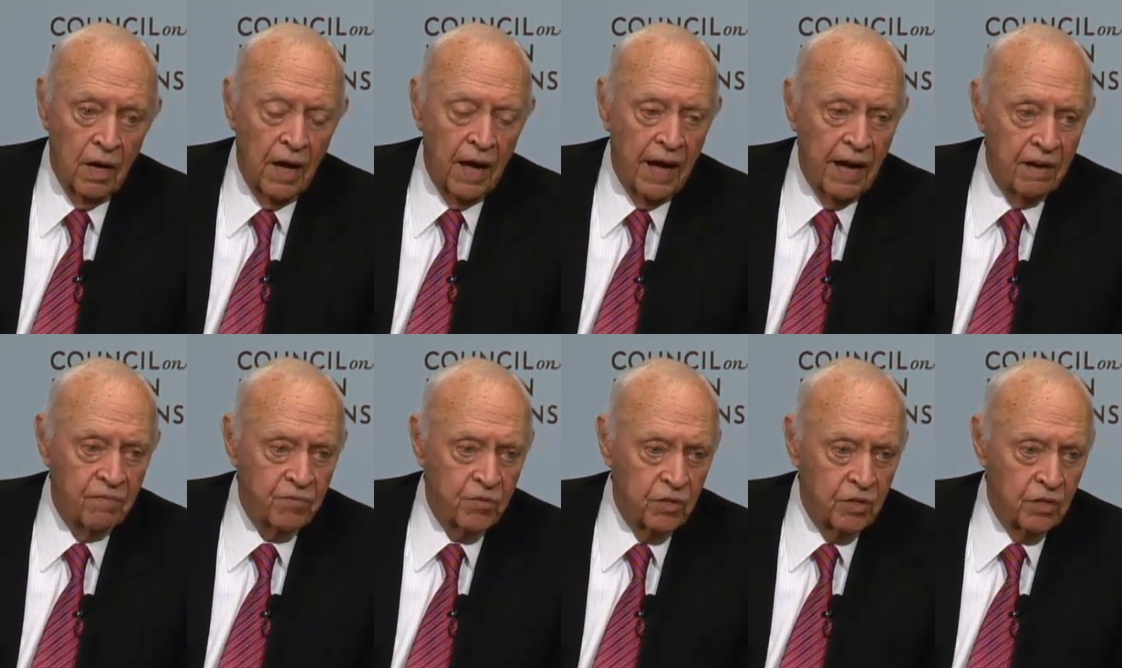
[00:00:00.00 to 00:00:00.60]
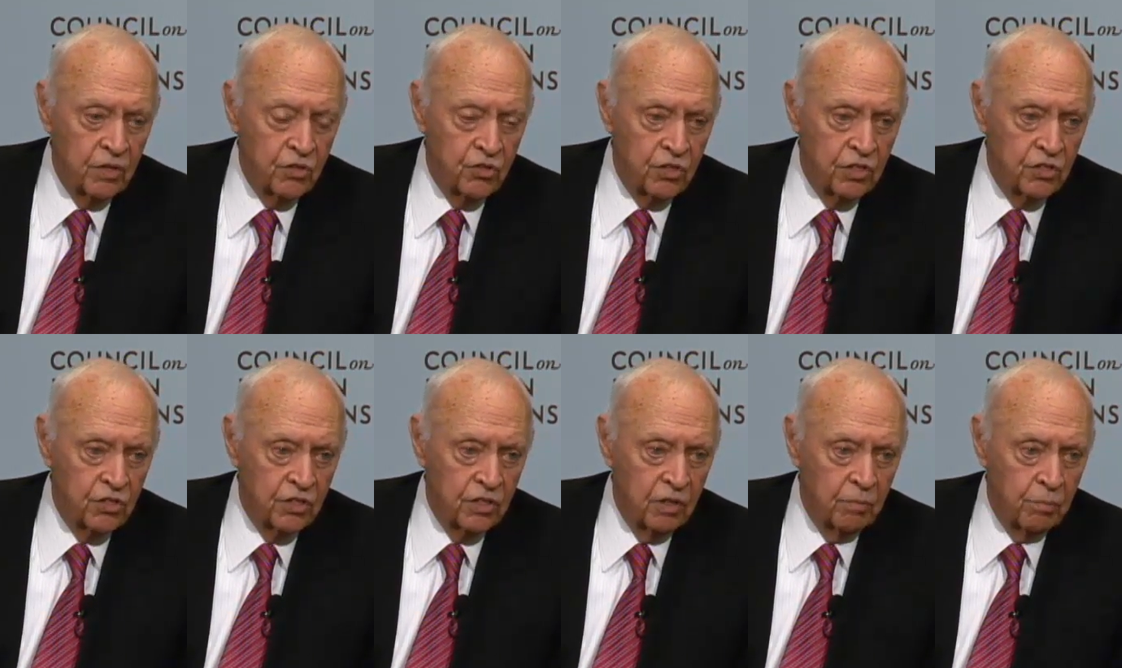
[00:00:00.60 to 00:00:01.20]
Uh, after the
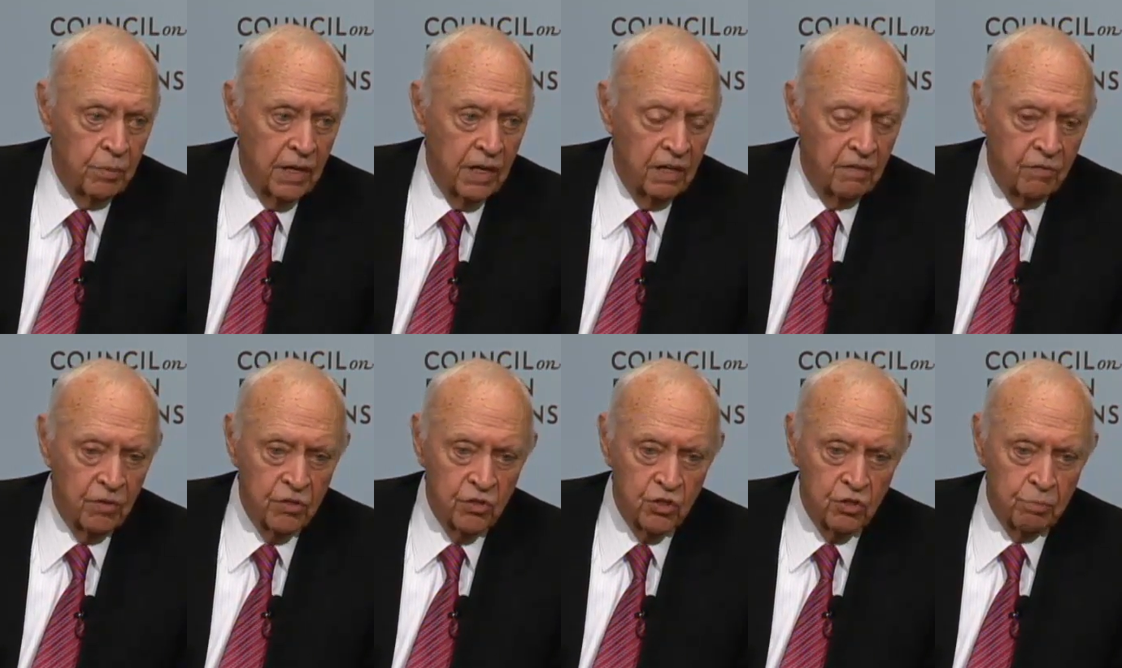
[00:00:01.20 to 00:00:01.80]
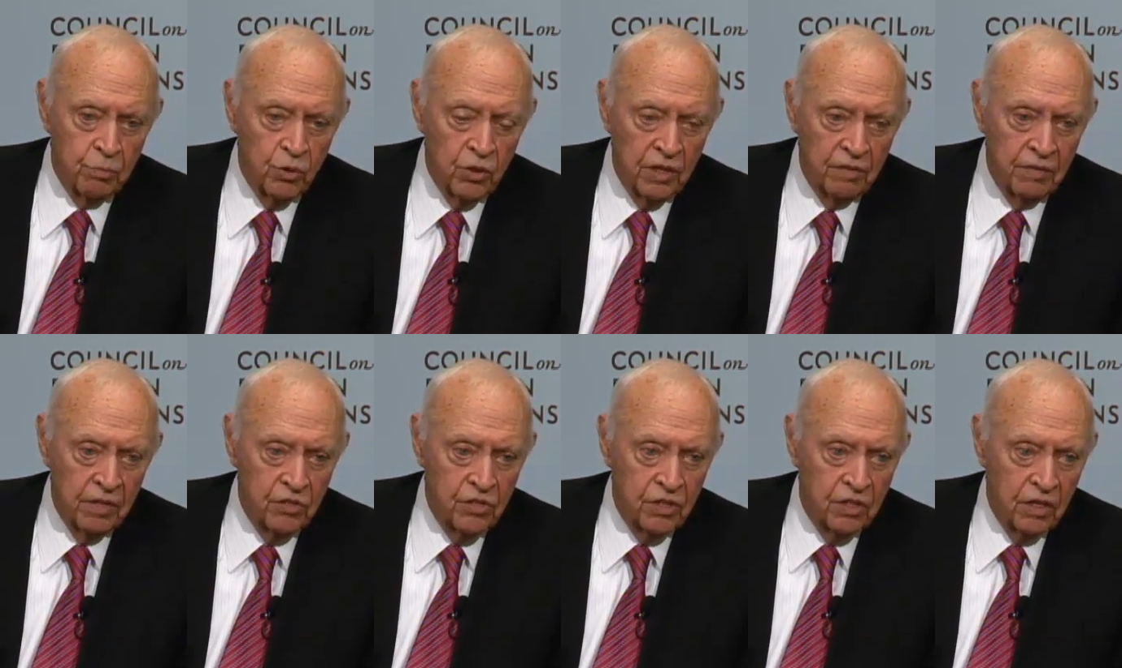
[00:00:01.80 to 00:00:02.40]
decision in Brown versus
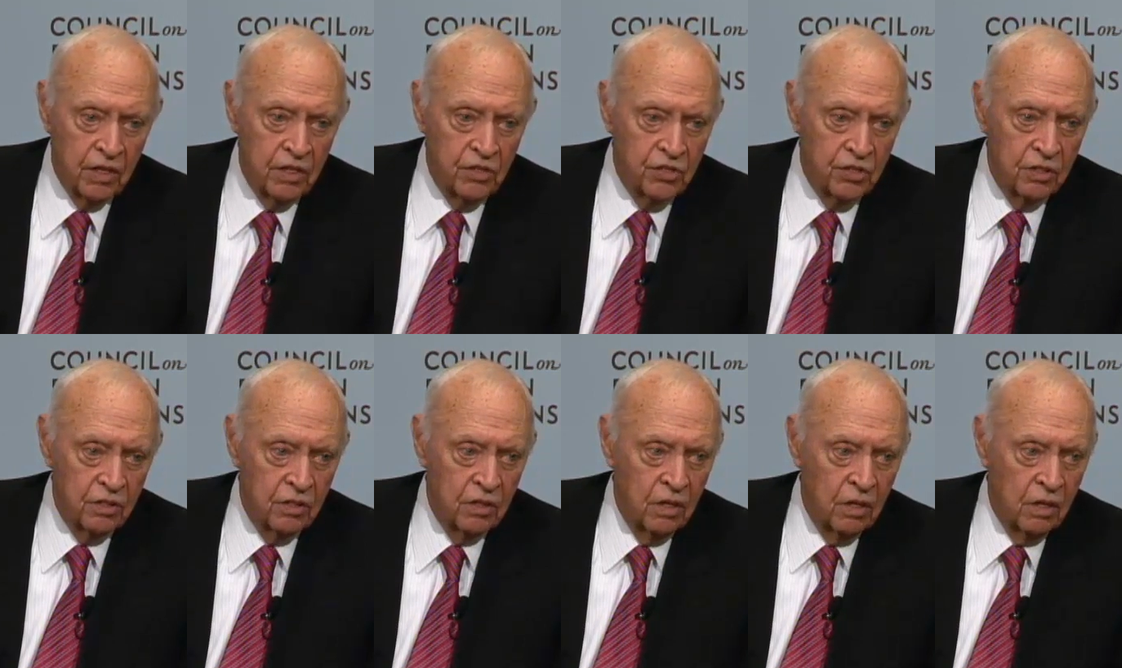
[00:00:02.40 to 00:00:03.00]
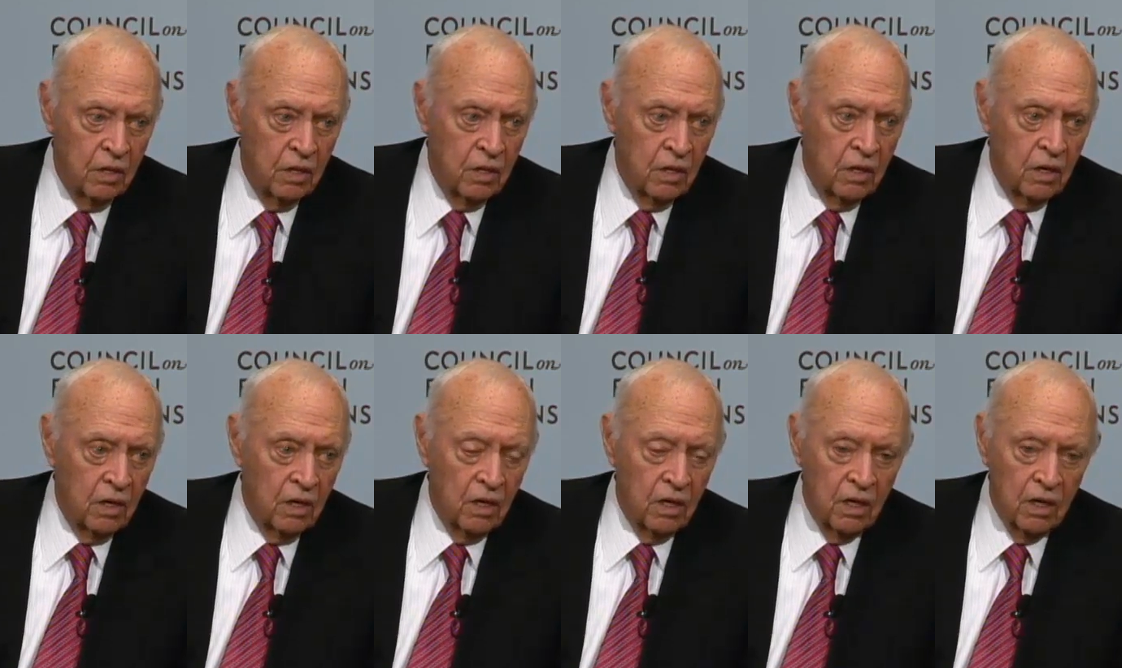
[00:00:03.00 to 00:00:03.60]
Board of Education,
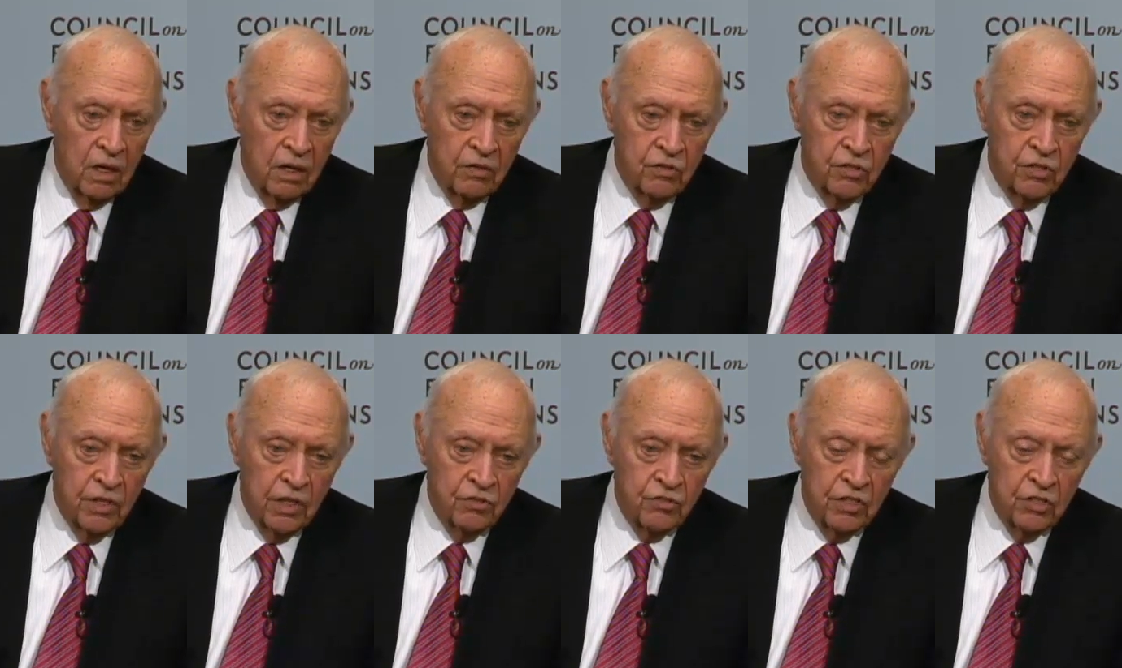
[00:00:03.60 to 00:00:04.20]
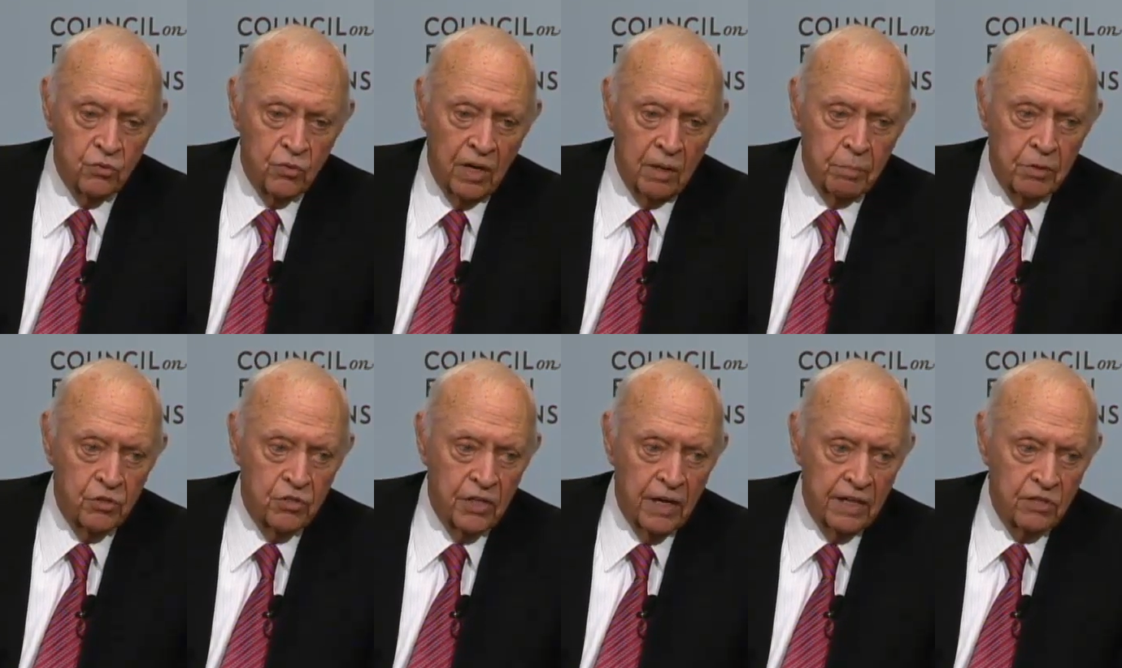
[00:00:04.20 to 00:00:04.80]
uh,
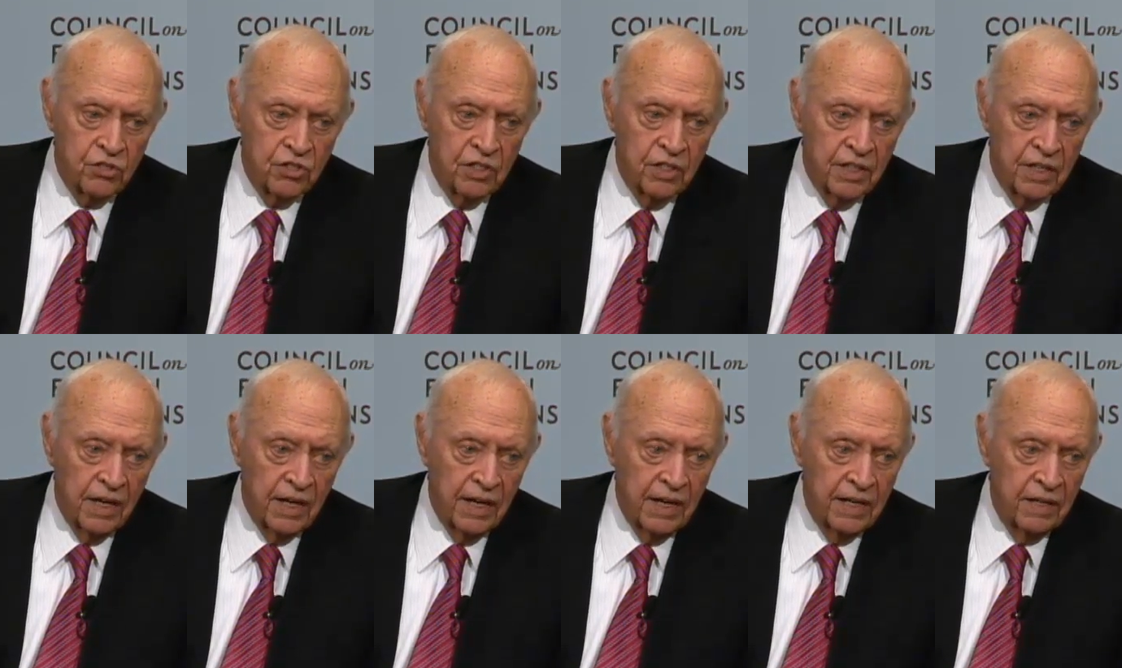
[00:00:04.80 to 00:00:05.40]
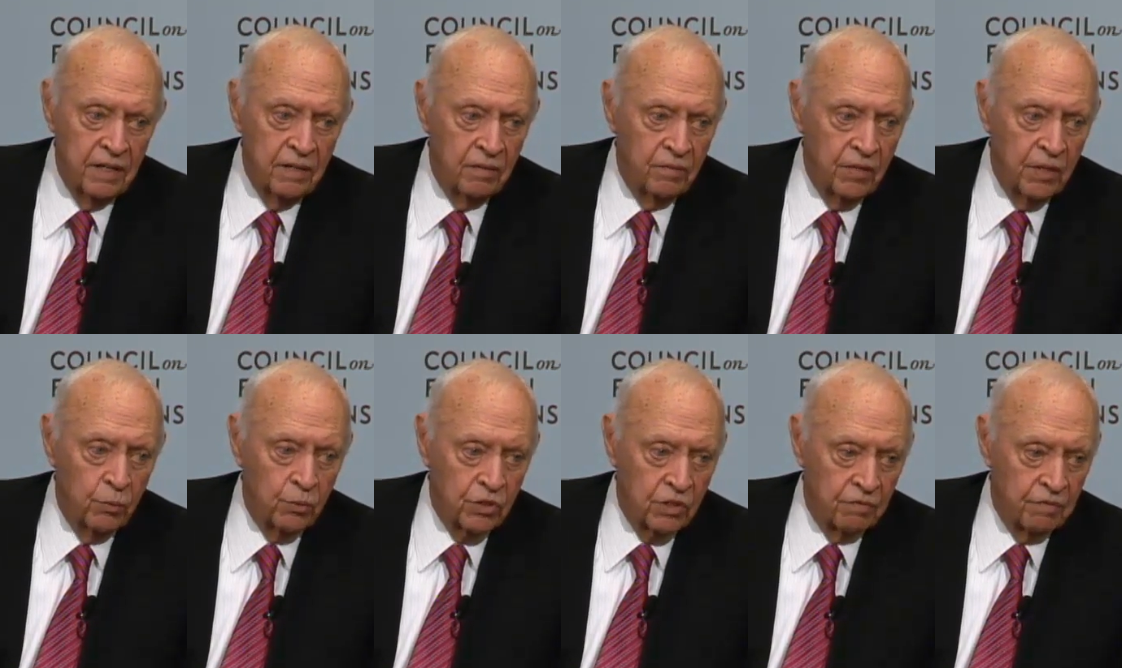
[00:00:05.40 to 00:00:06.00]
Justice Robert Jackson
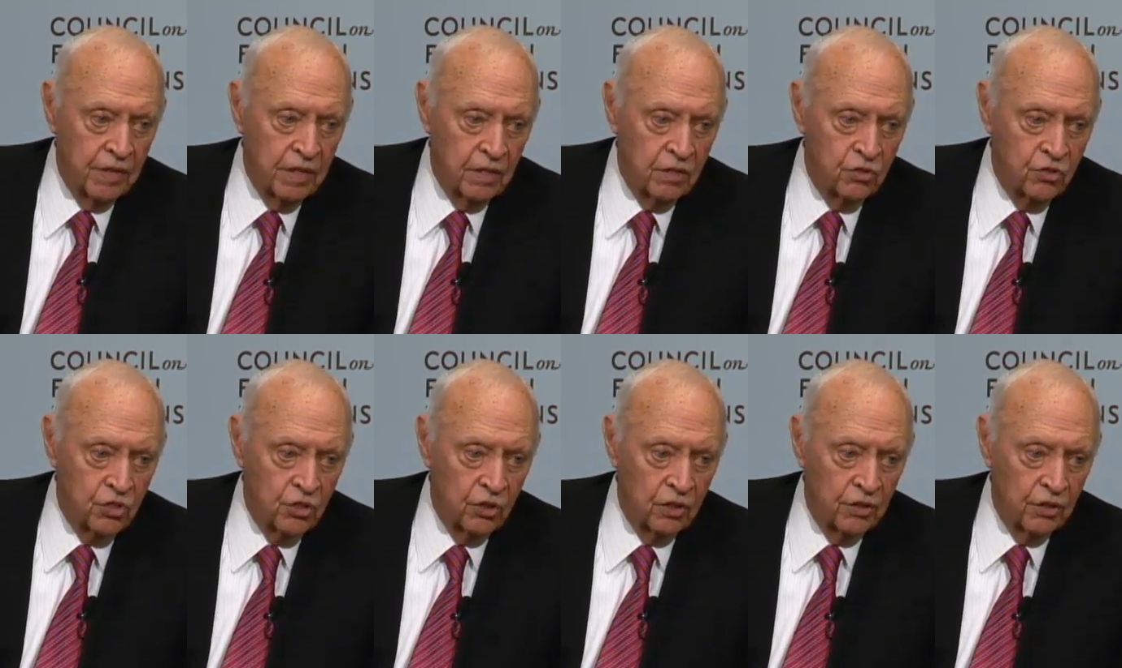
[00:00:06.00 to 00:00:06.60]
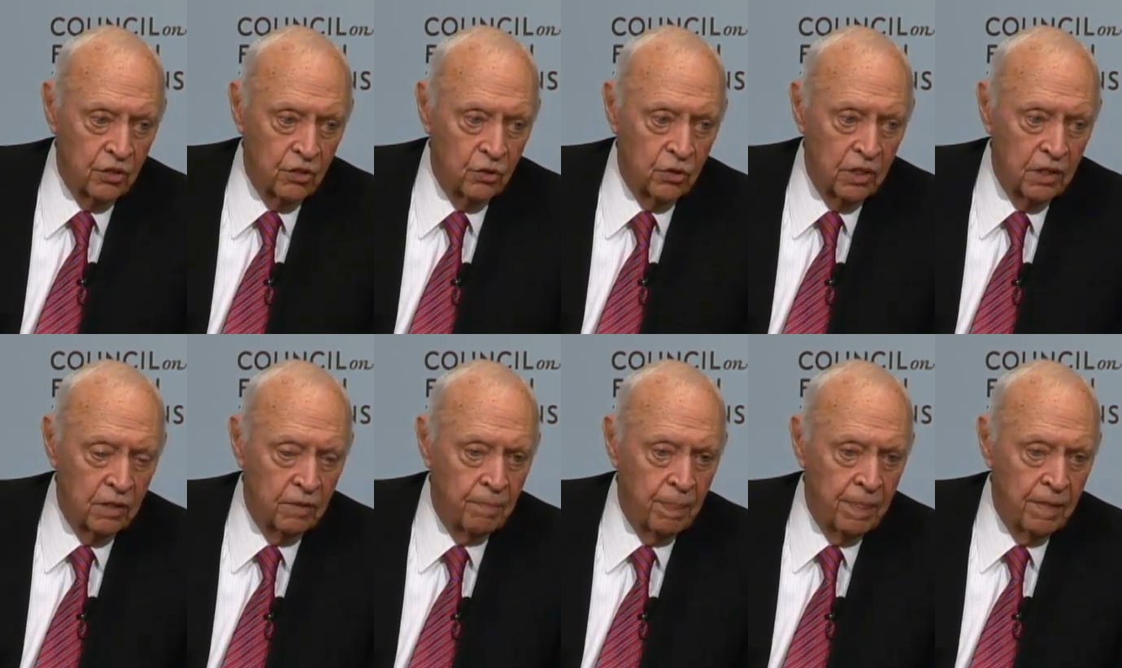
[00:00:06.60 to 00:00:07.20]
died. There was a vacancy on the
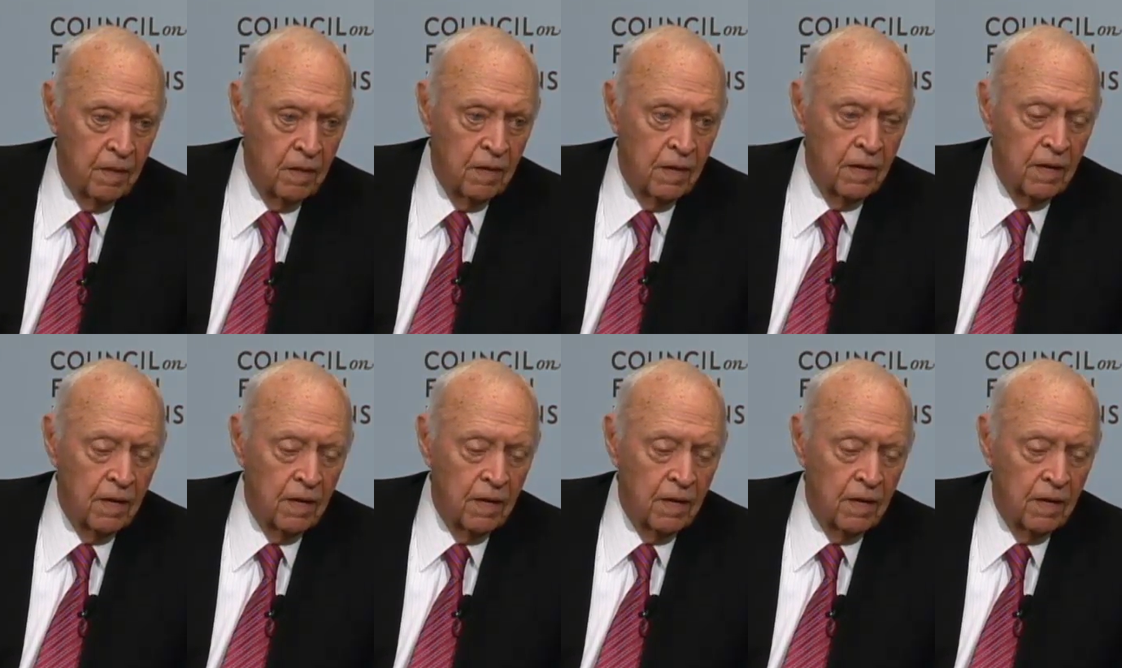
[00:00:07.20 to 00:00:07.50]
court.